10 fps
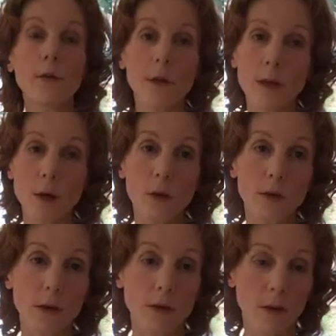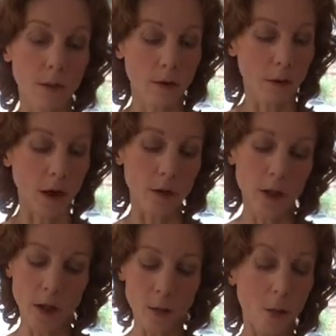for the immune system as well,
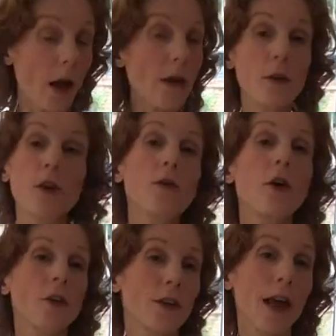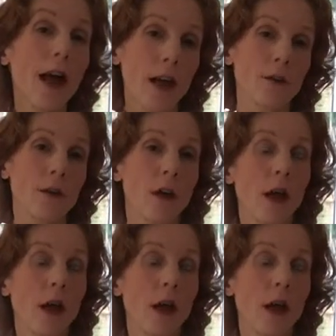whatever you've got to hand.